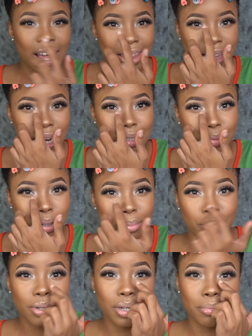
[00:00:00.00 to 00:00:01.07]
and that is what I
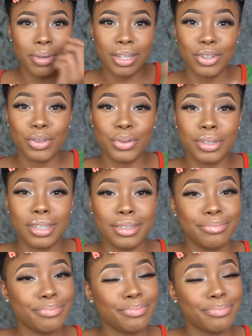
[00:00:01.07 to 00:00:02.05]
put in my inner corner.